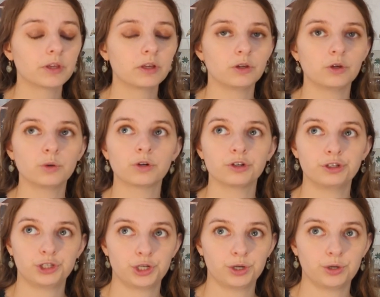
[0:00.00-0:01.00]
You could
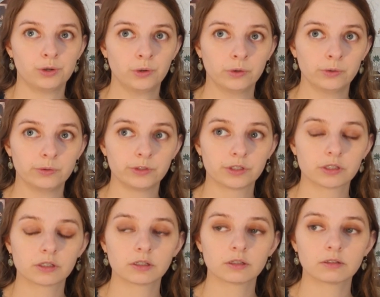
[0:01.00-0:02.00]

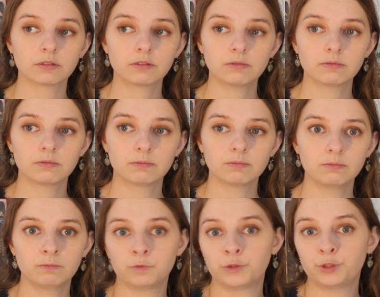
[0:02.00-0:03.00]
choose
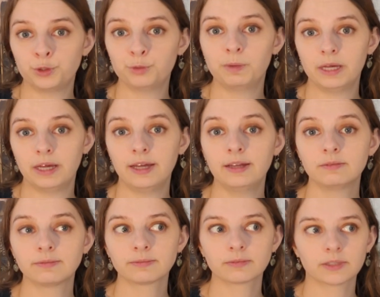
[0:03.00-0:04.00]
to be
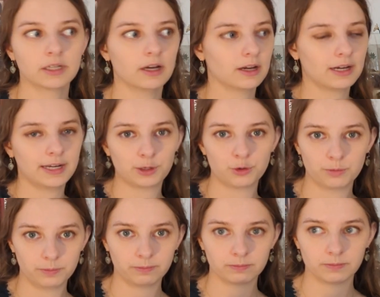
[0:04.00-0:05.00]
a
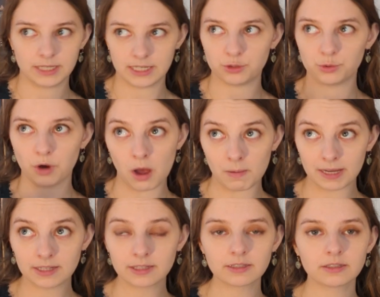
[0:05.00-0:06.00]
clinical medicinal
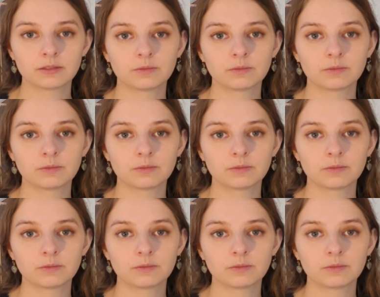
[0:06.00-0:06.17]
herbalist,